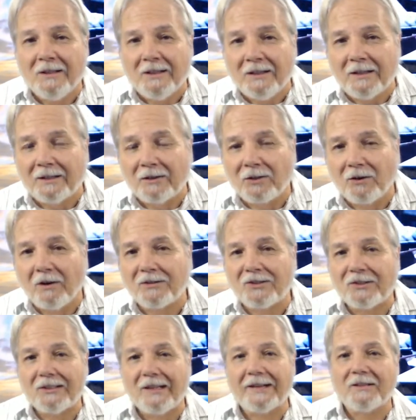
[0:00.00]
thoughts you'd
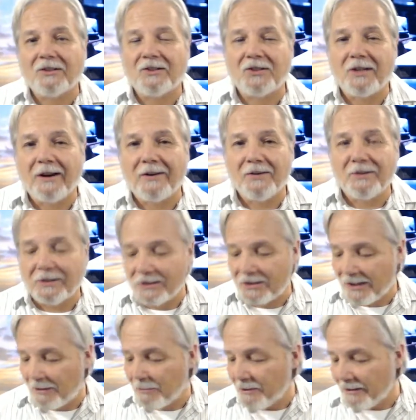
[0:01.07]
like to share, you can
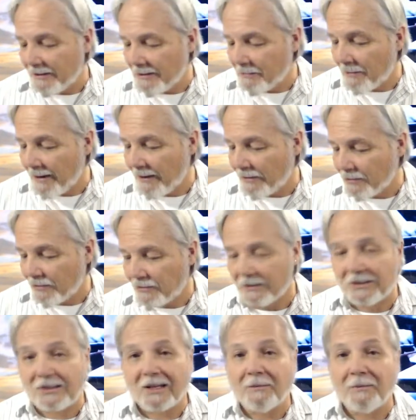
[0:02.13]
send me an email, you can
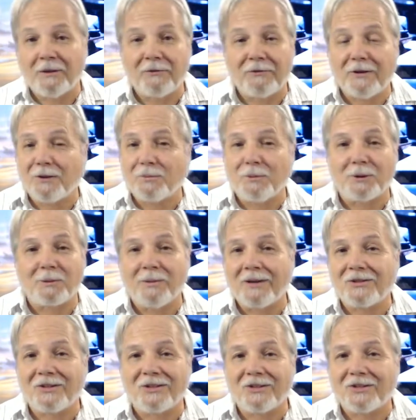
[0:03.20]
send me a Facebook
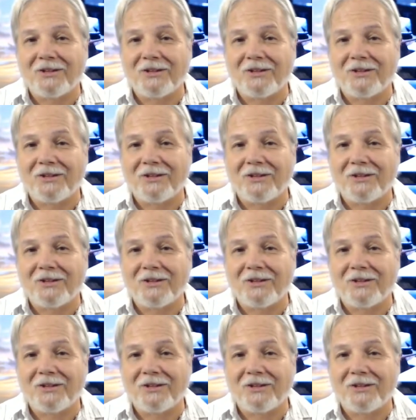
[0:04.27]
message,